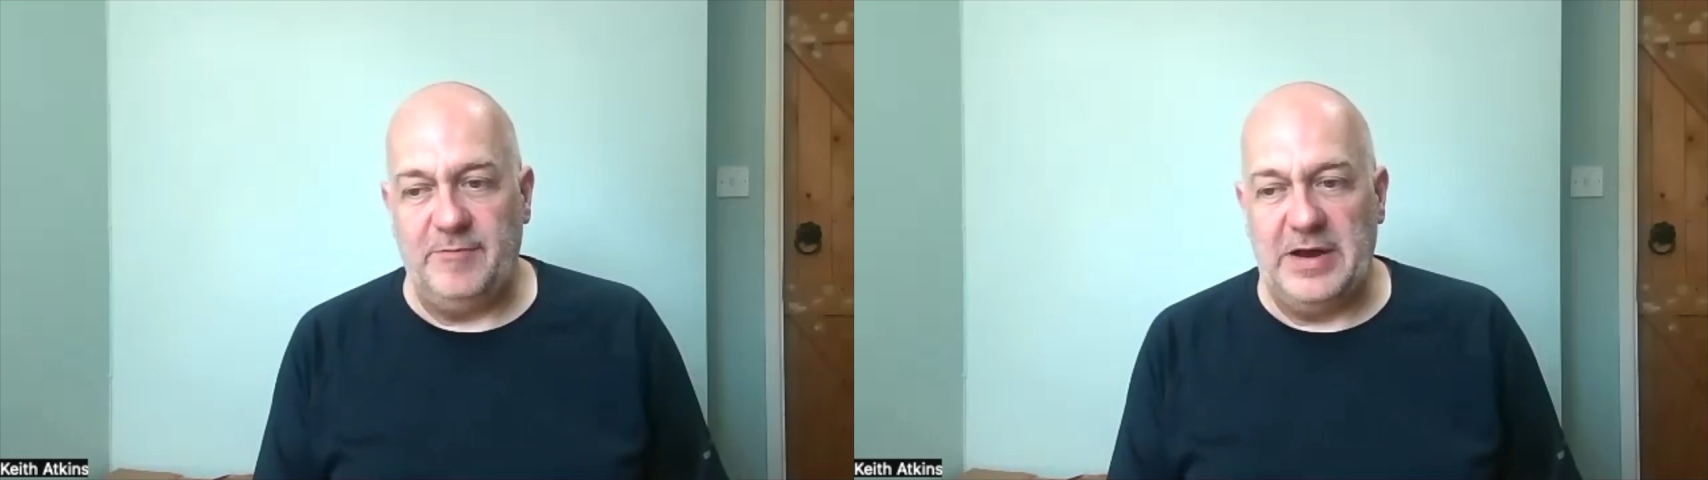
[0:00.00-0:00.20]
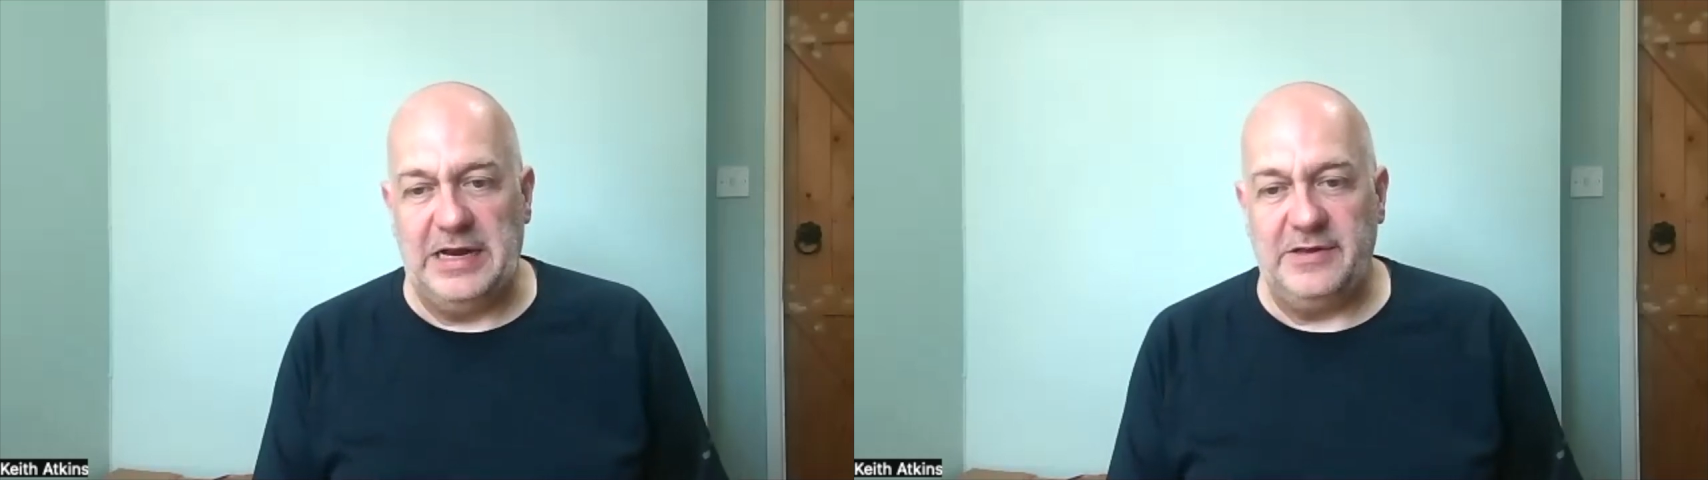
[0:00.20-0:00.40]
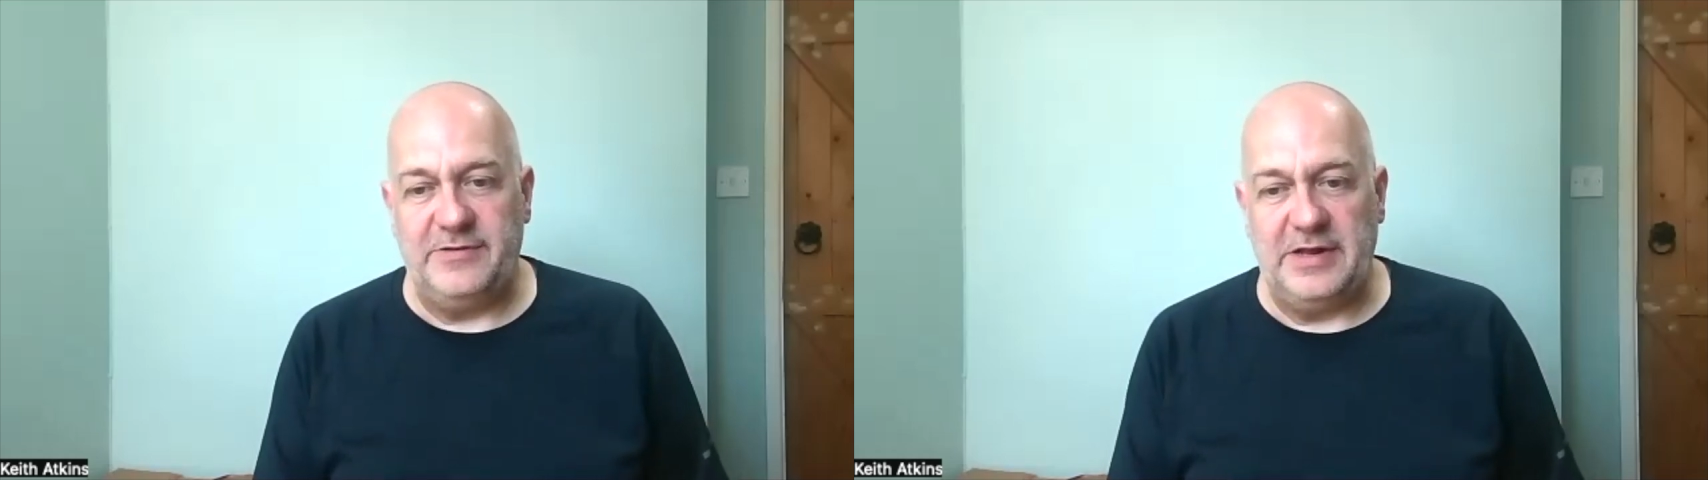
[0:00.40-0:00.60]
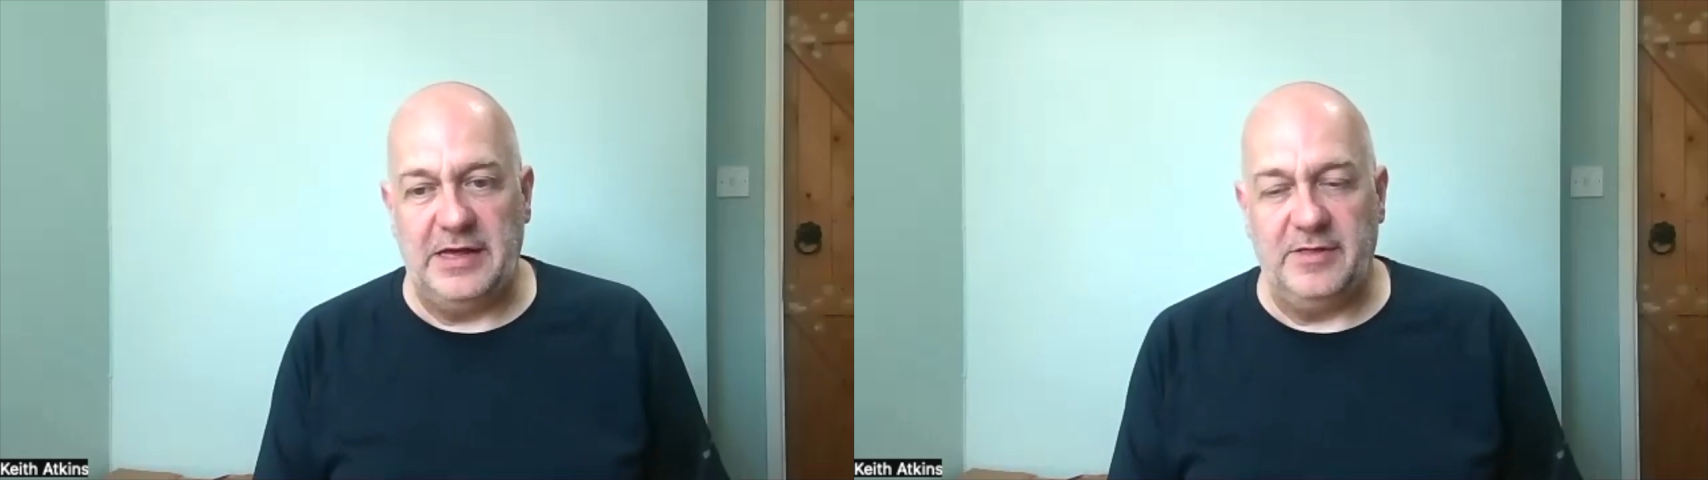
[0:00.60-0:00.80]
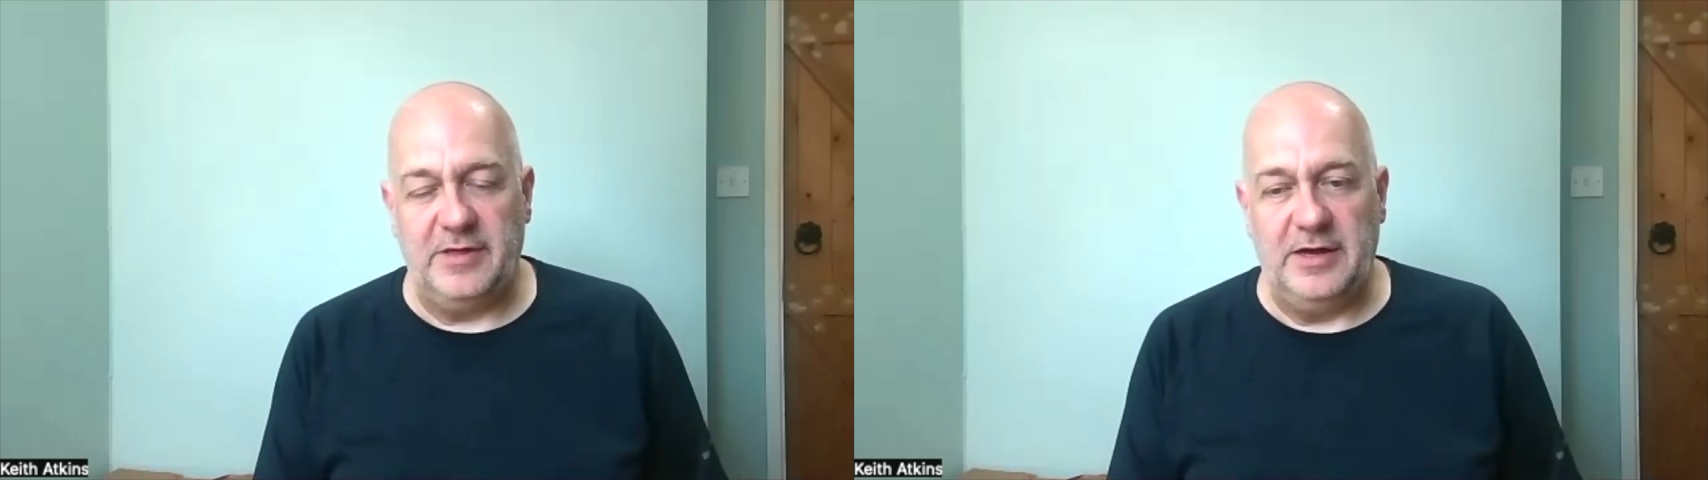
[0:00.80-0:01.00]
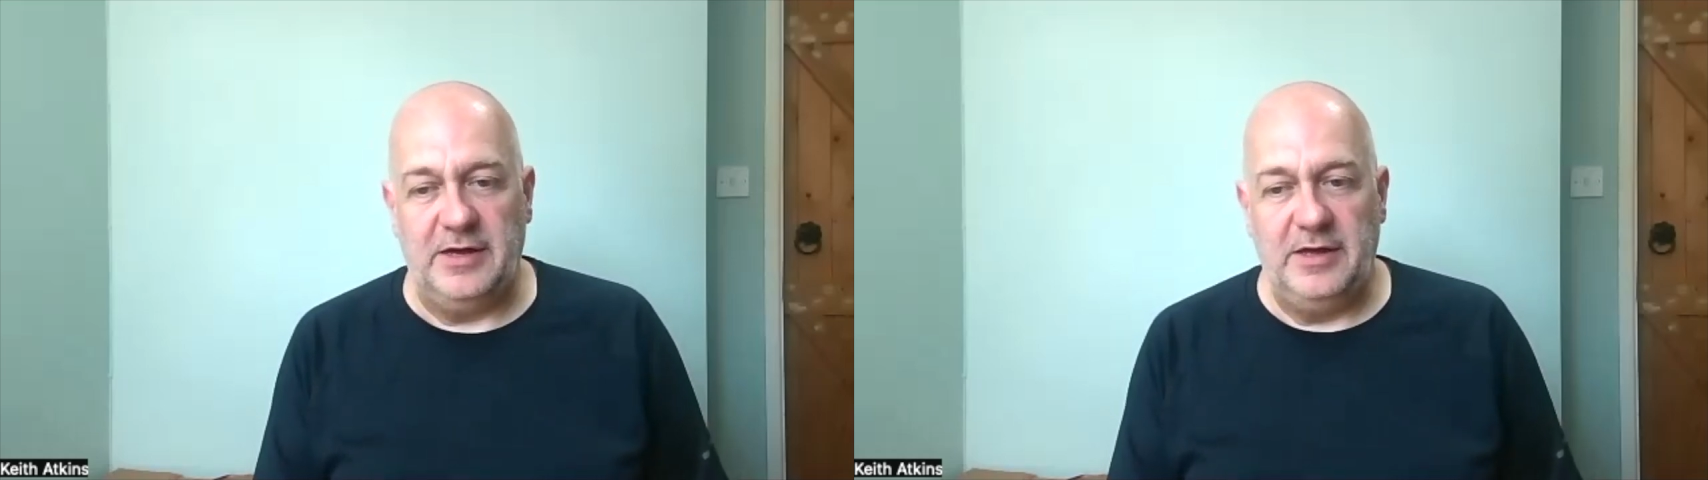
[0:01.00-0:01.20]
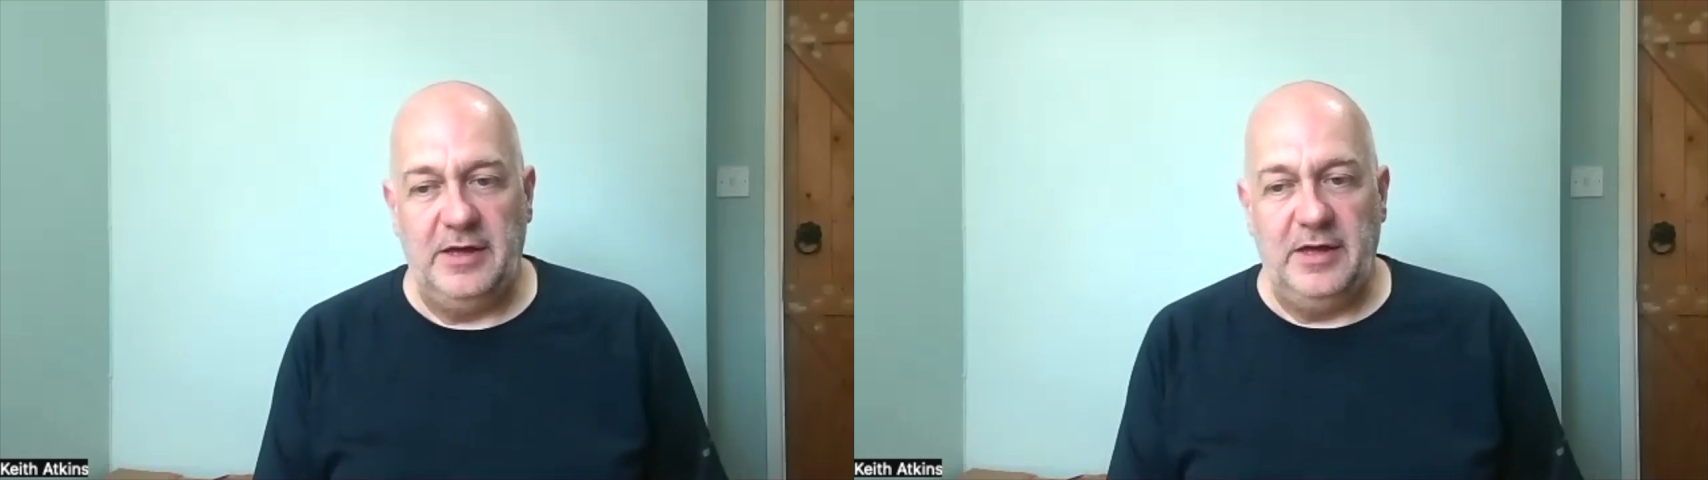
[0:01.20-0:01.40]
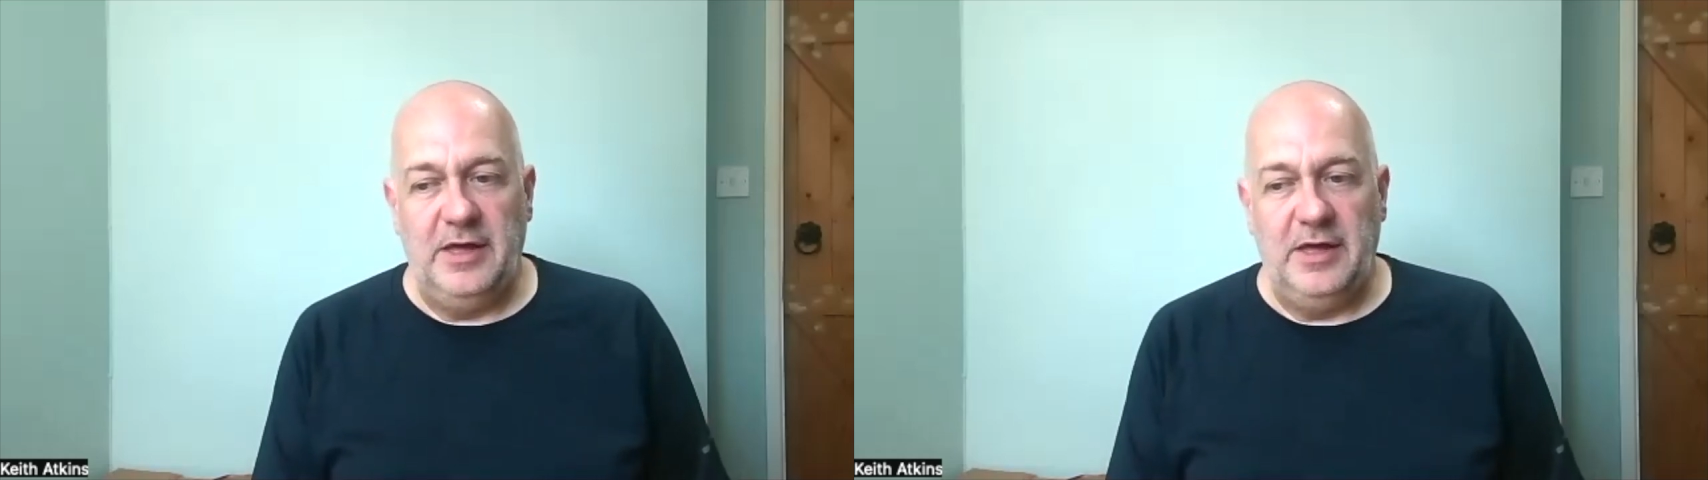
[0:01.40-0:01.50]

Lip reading: realistic that,